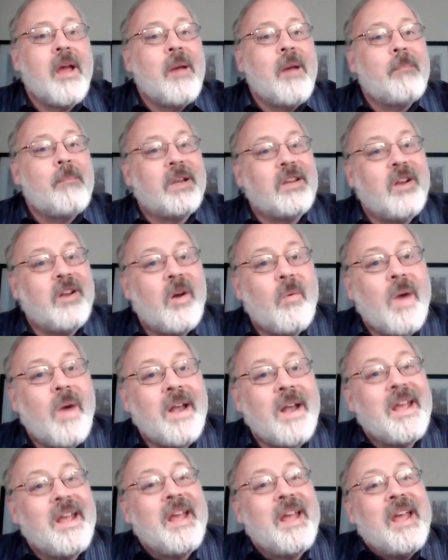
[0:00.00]
But you know
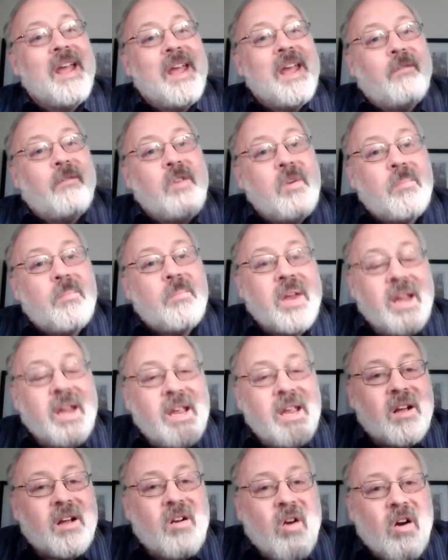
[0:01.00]
what? If you bring
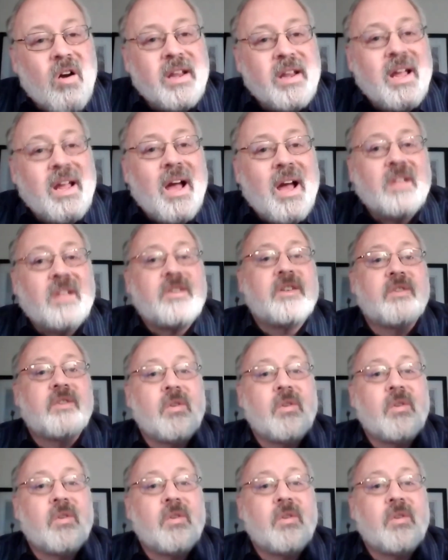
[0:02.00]
in a cardiologist,